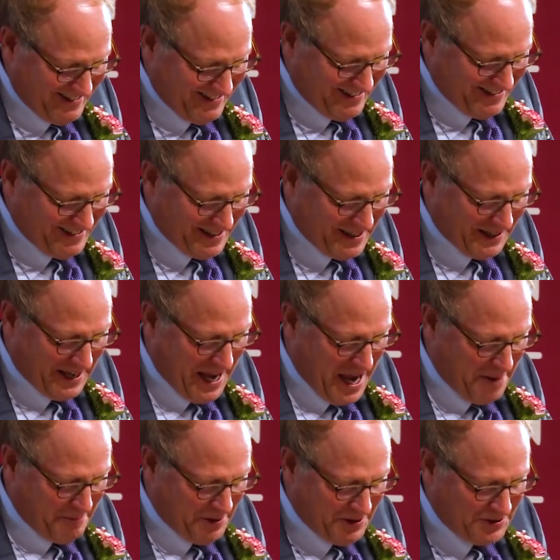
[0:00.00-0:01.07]
see the
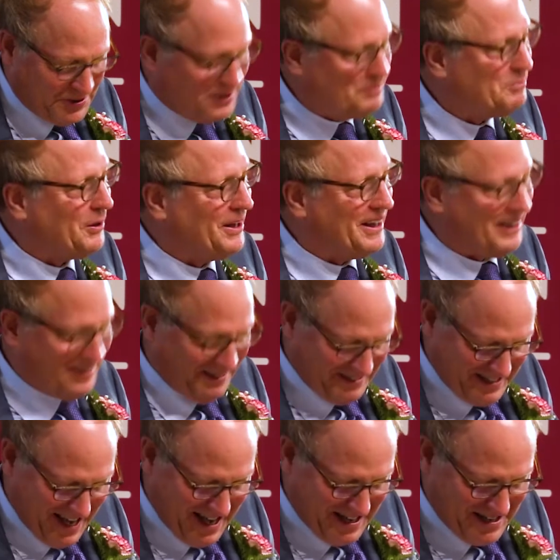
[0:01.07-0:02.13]
campus, and play a little
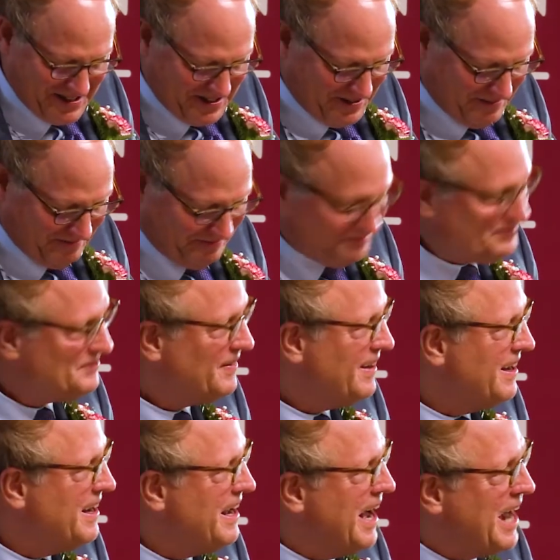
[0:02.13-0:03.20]
tennis.
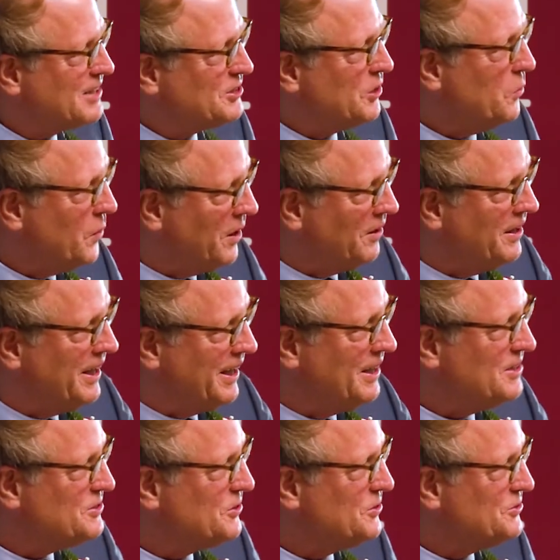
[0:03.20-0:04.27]
Actually, Will
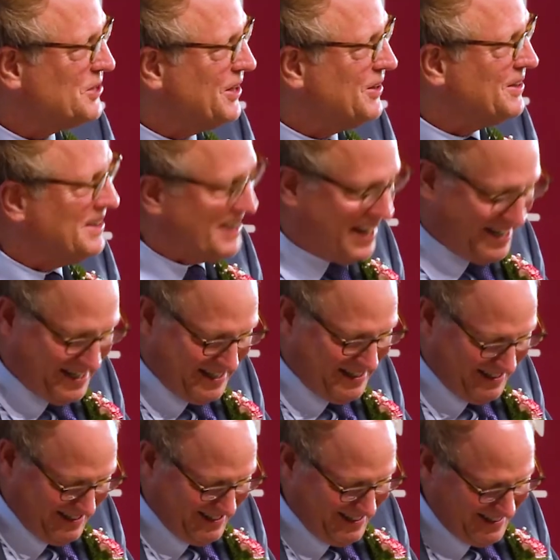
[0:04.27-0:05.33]
Higgins, who's here
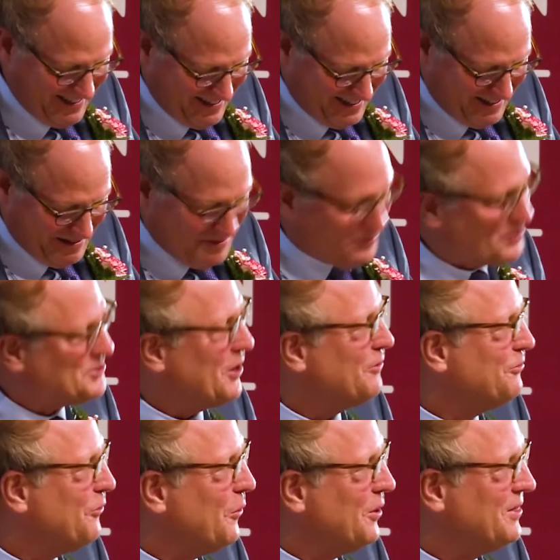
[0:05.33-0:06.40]
tonight, was our
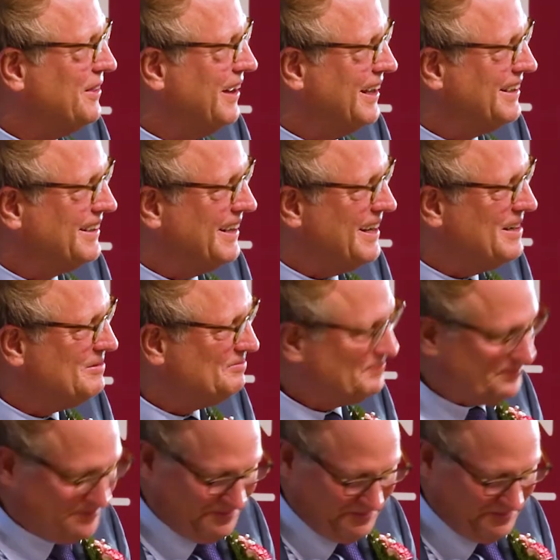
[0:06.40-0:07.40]
fourth that day.